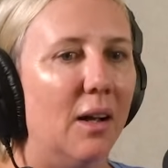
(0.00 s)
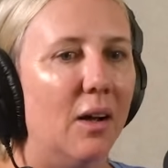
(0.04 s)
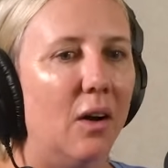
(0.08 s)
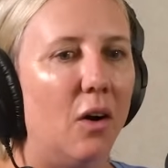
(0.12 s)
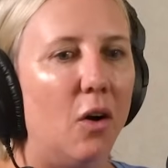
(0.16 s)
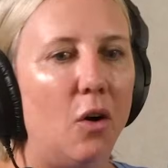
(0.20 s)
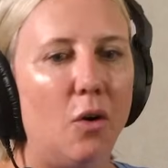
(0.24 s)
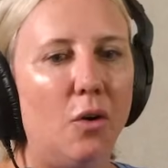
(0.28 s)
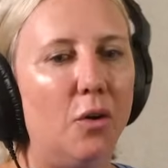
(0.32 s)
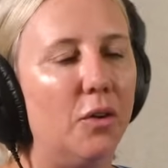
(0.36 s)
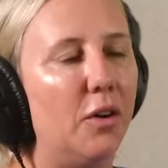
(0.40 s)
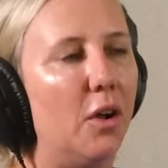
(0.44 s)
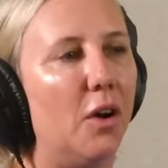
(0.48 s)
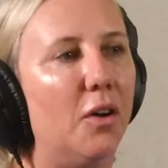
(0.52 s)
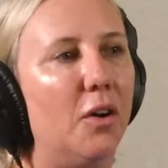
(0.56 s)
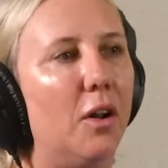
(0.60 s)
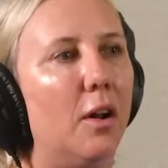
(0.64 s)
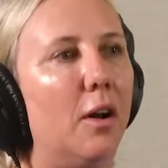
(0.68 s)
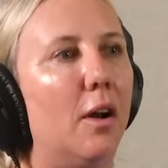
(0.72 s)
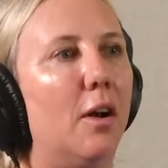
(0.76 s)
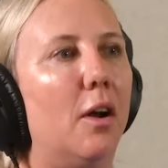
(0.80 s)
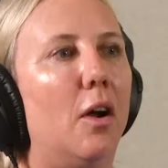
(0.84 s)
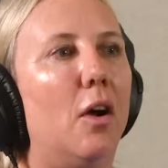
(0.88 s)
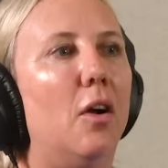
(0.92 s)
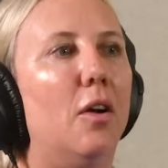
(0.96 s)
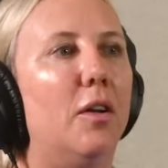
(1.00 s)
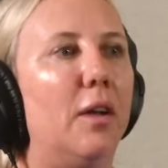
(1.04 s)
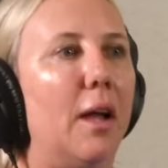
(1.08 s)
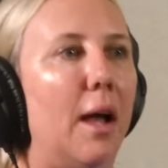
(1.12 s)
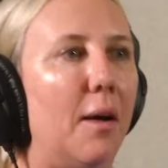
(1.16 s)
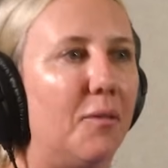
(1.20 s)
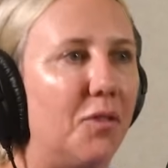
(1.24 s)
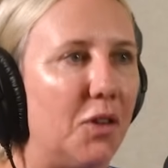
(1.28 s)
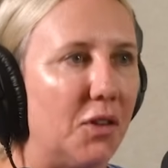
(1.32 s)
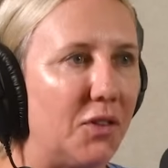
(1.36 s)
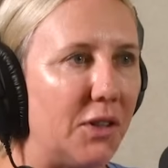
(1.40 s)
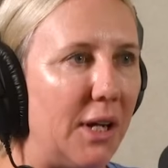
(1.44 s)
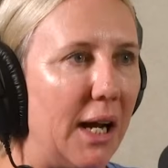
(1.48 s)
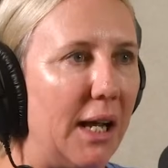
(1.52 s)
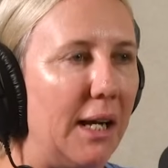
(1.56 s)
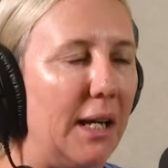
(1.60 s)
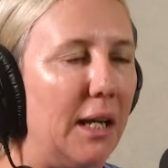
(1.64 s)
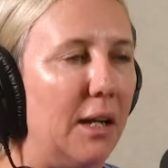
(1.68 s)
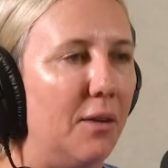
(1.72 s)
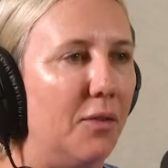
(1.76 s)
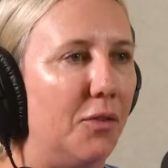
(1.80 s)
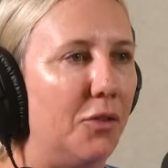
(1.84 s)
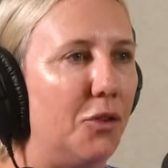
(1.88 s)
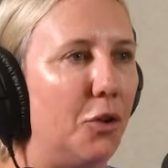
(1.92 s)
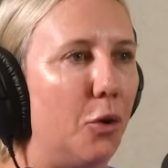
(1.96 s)
Oh, no, you have to stay in
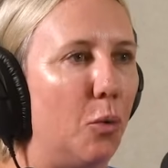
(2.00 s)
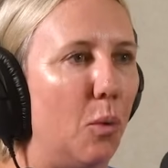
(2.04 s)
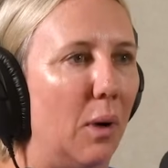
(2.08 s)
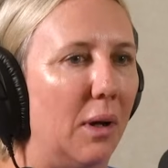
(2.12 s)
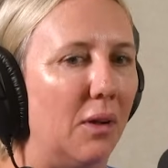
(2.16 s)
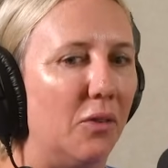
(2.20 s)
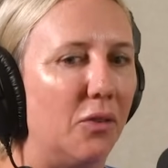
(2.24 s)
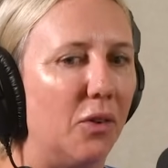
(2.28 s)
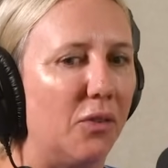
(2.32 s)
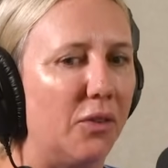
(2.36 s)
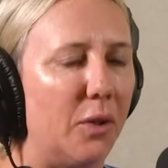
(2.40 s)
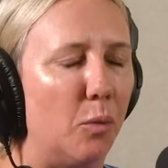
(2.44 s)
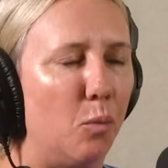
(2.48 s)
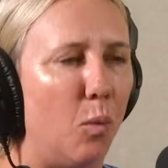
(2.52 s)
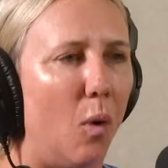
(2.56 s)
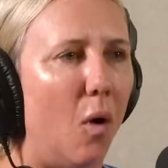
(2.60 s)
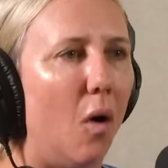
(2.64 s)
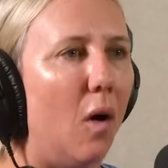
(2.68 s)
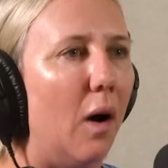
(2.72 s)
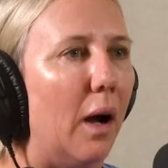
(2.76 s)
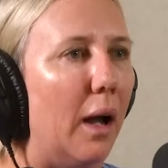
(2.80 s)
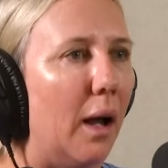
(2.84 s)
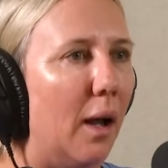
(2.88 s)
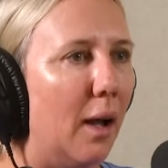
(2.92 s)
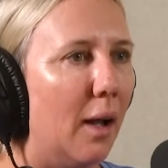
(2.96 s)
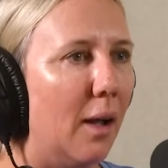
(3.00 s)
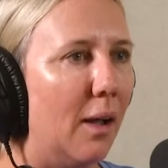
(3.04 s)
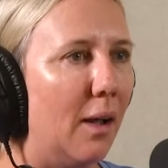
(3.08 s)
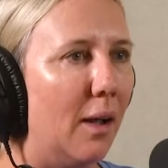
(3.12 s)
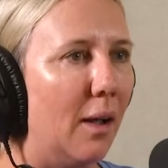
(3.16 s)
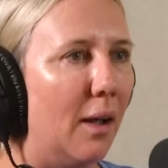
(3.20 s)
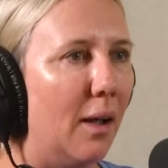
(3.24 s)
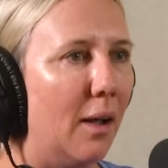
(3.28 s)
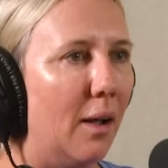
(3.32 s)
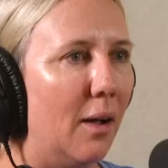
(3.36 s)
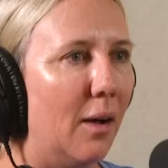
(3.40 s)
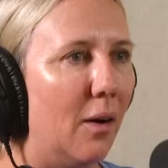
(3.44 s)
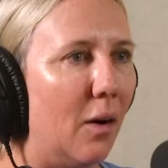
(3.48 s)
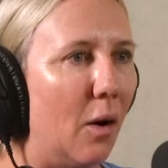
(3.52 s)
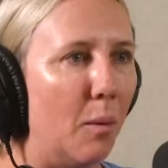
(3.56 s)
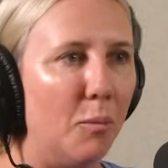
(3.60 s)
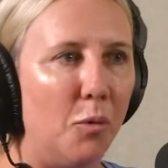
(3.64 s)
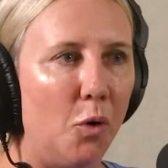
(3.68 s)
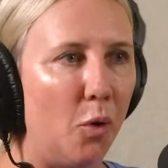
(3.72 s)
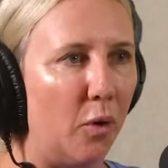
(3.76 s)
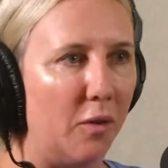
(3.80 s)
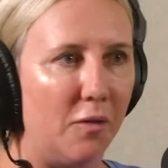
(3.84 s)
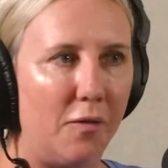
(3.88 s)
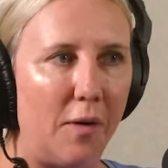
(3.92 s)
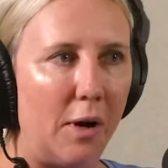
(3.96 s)
here for 2 weeks. I said, why? I'm
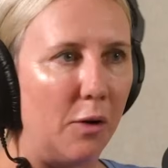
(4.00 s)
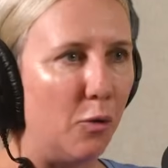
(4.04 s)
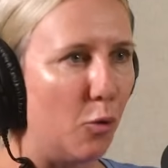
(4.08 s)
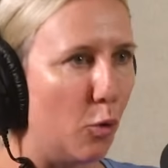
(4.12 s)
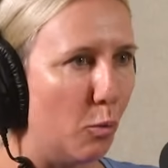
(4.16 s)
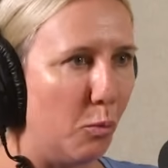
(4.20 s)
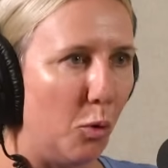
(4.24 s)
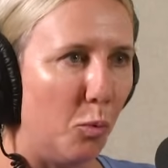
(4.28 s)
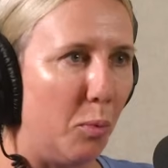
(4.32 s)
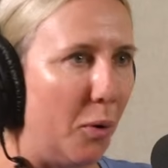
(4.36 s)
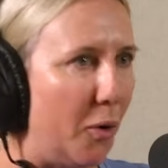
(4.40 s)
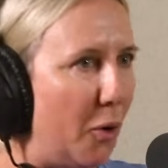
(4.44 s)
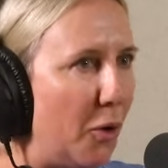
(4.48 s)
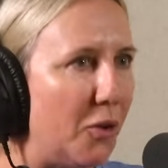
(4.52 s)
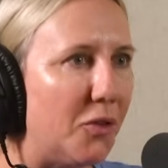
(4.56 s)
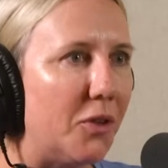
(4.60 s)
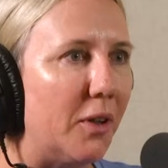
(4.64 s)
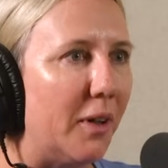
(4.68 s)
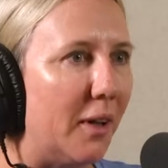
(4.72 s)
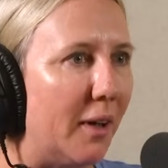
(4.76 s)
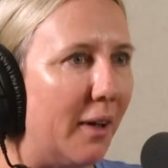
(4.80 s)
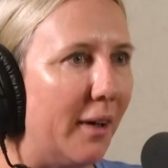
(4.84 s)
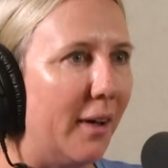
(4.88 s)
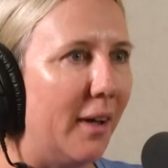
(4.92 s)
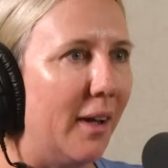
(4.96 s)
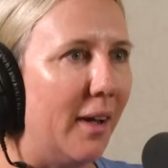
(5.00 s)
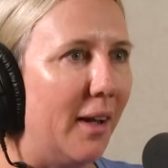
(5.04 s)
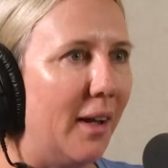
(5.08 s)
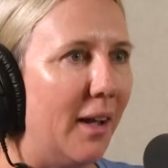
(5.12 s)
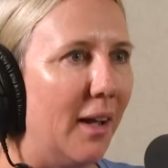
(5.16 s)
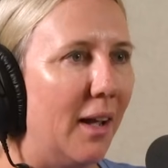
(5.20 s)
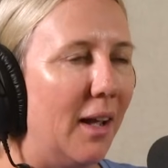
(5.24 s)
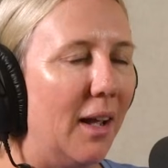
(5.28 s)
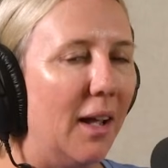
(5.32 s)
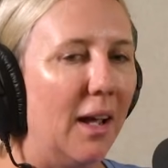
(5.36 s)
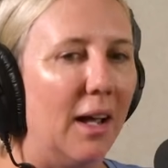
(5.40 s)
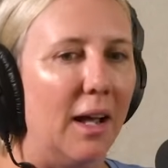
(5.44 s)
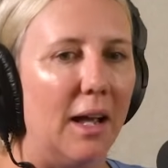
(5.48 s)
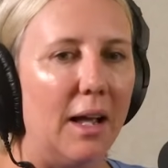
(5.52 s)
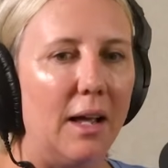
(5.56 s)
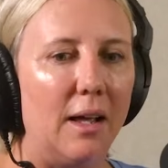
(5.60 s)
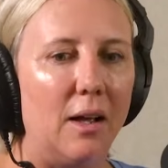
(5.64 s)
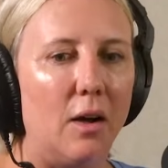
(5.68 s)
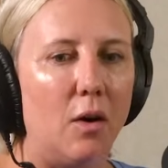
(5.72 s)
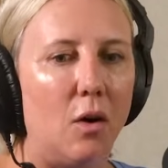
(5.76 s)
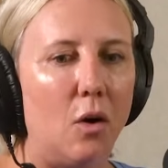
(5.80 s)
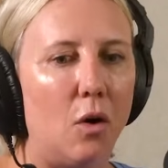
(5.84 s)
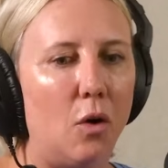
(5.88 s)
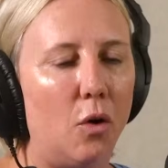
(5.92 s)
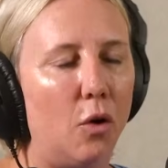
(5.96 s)
not a vulnerable person.
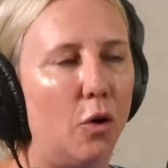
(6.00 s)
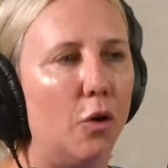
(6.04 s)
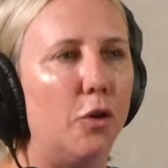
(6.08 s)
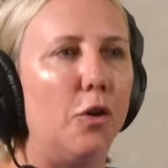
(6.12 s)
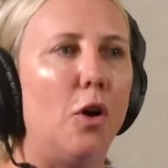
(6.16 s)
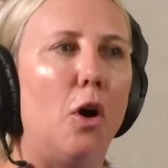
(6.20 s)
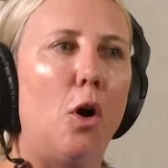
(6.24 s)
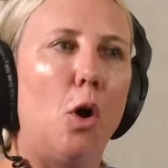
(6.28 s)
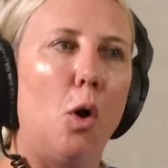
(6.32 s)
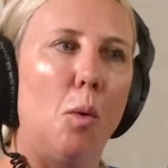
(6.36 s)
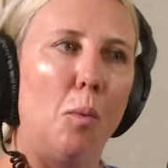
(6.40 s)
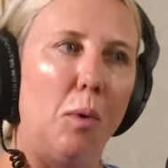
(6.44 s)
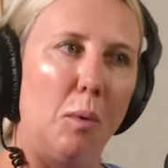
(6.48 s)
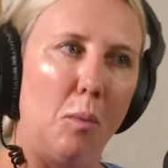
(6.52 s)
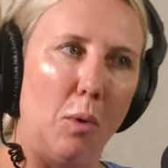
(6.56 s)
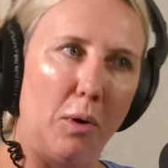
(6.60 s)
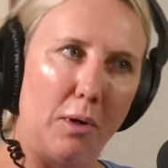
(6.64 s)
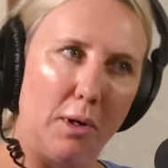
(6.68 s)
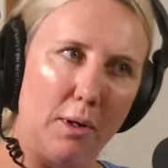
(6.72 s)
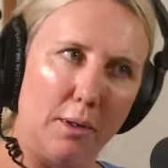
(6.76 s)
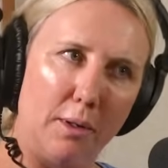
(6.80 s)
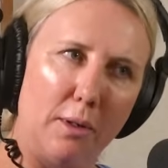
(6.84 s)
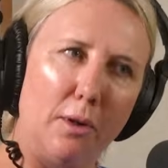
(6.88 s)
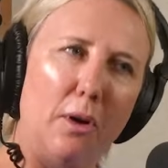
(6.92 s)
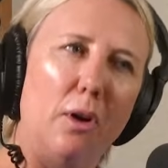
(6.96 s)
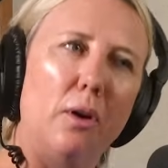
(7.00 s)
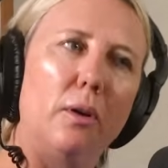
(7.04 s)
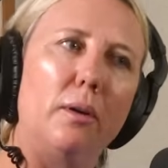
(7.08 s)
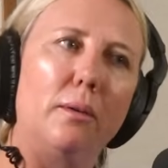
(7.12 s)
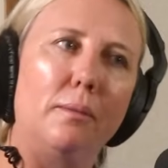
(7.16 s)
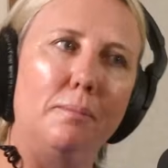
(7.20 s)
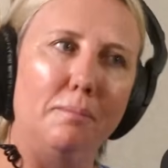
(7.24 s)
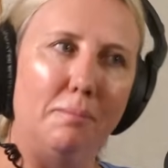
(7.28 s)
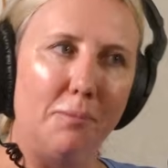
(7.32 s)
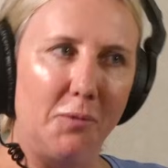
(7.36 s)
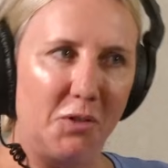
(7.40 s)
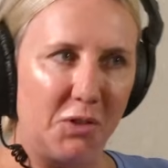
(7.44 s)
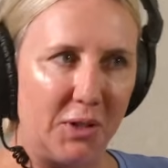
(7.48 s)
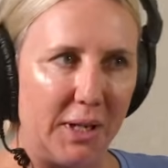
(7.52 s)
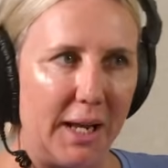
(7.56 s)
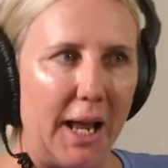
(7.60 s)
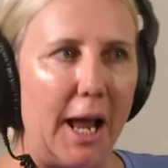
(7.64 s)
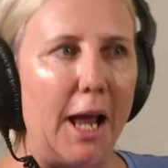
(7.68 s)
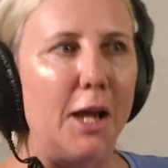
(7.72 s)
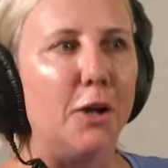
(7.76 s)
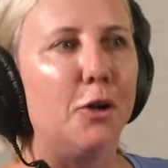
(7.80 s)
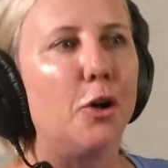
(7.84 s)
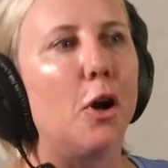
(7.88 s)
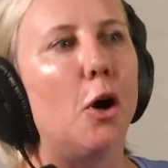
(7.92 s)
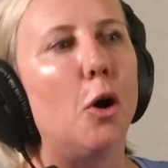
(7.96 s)
Oh, no, we want to, see how
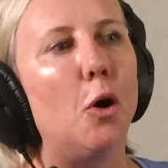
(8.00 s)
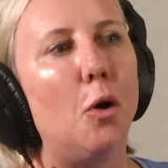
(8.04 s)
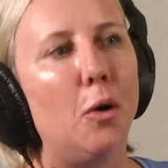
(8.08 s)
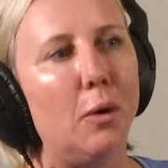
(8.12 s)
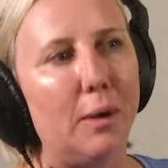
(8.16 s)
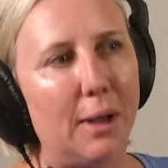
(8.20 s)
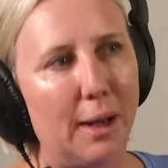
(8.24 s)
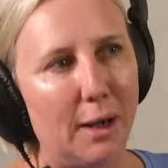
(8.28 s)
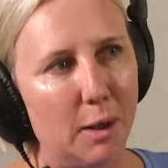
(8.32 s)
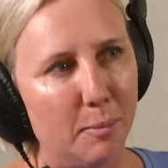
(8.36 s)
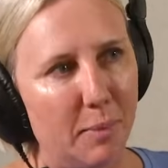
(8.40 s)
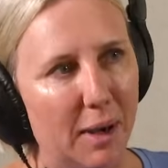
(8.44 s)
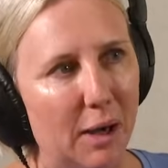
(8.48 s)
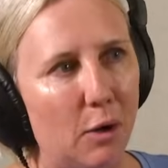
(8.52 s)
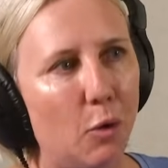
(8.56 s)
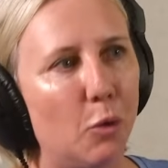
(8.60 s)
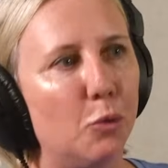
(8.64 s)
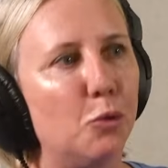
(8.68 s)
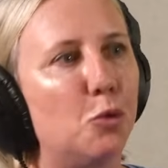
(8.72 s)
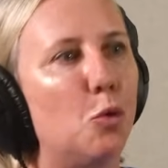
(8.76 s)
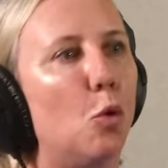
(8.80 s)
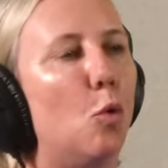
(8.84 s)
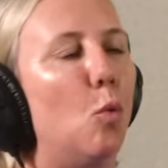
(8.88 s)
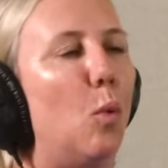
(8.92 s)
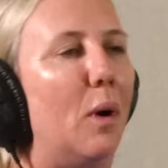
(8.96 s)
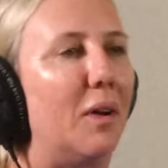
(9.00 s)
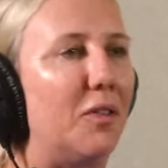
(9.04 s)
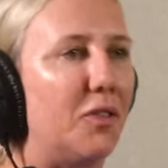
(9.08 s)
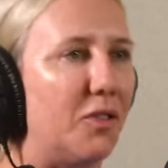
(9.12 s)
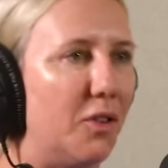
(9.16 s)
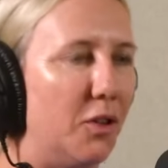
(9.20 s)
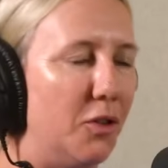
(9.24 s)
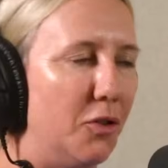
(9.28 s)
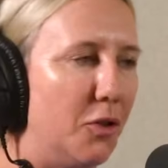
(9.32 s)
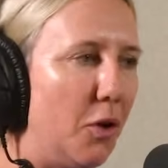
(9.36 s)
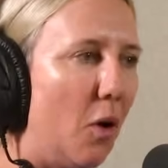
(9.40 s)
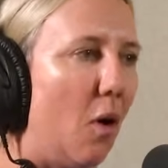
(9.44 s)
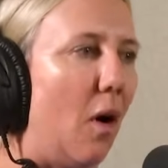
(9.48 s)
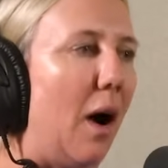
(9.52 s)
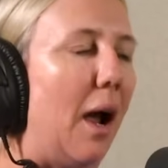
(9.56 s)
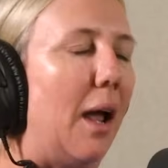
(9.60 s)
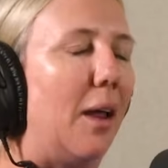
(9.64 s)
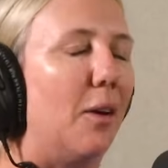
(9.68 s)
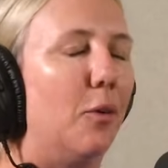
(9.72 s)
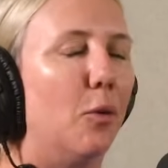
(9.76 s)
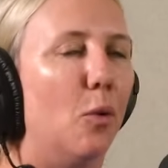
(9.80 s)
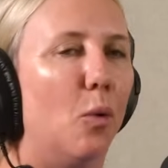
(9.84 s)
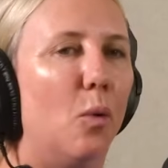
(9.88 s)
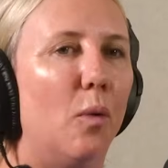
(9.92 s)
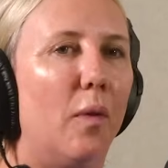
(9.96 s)
you go, getting back onto a Western diet
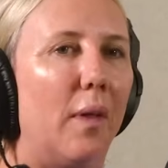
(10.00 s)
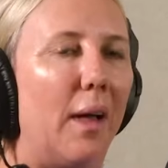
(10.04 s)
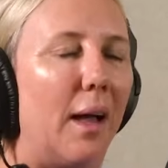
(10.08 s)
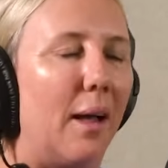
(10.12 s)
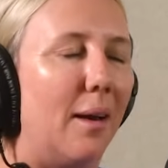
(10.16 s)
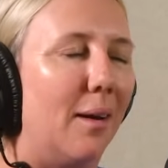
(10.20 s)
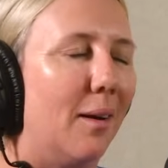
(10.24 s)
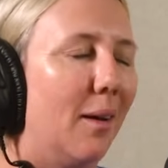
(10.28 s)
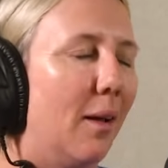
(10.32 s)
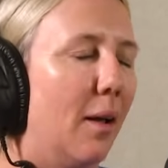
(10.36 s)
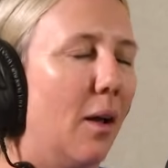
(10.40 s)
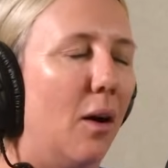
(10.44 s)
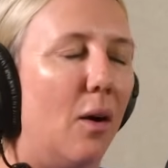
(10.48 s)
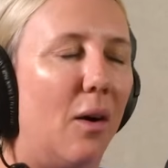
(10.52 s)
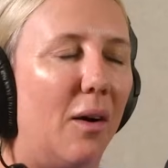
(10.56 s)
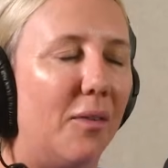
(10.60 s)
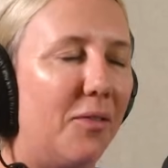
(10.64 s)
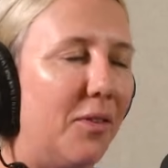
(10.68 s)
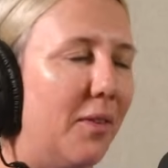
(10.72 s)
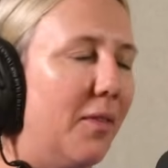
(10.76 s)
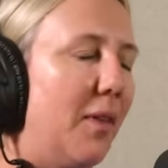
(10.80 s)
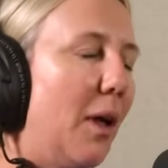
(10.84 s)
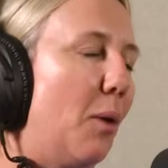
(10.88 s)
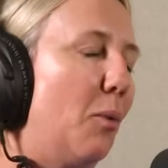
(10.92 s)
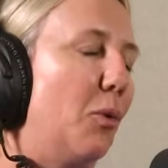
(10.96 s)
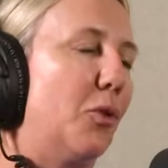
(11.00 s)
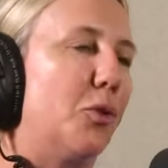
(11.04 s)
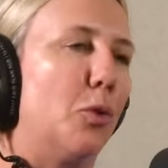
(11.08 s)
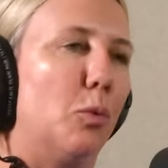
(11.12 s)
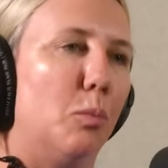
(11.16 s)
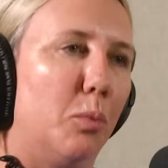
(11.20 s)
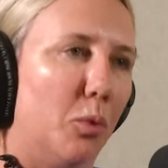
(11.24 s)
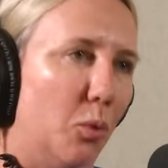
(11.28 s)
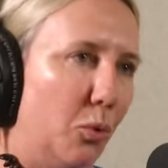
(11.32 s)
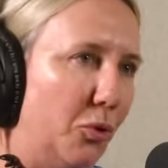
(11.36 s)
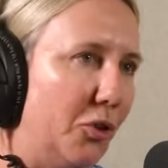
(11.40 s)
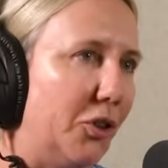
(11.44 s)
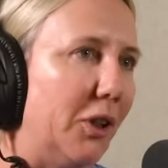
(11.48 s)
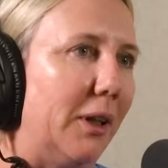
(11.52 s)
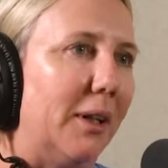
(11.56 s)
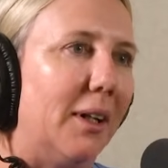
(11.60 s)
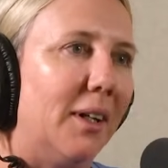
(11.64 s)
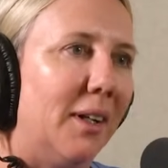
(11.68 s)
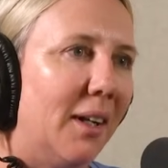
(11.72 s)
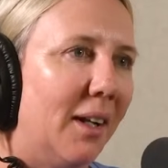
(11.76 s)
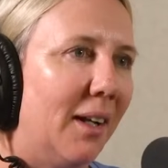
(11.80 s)
and all that. I think that was all bullshit.